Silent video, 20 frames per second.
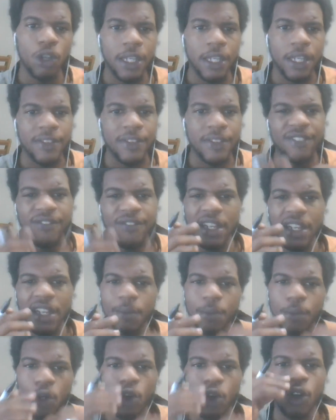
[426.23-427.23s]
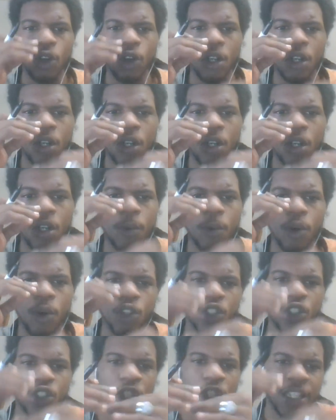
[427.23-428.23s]
develop the
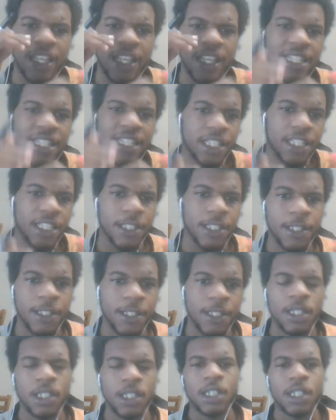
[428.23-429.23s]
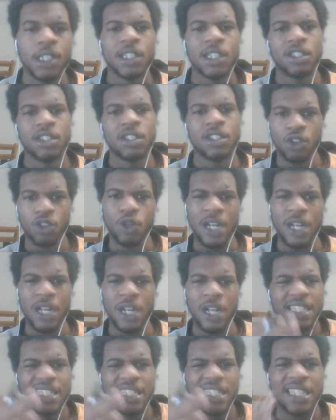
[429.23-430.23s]
authentication. So that's the
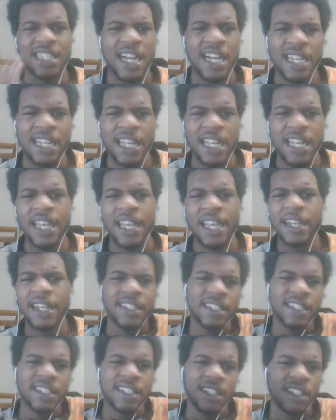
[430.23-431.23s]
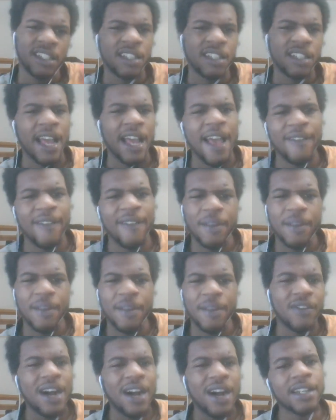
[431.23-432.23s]
sign in to have the
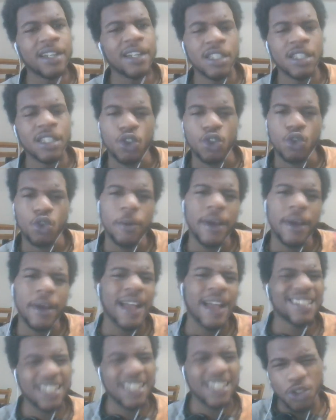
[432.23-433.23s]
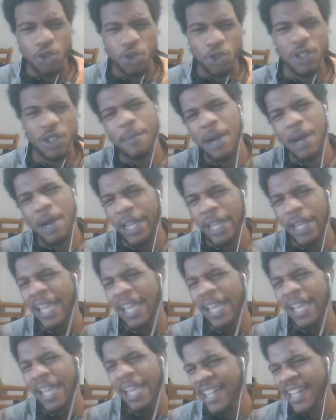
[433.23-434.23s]
providers. You would have to use about 8
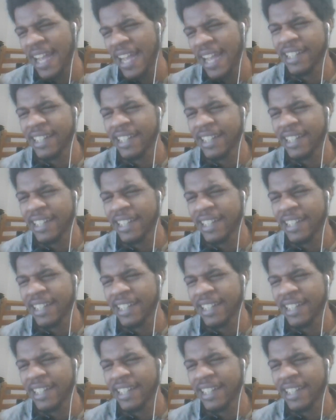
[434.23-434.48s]
chats.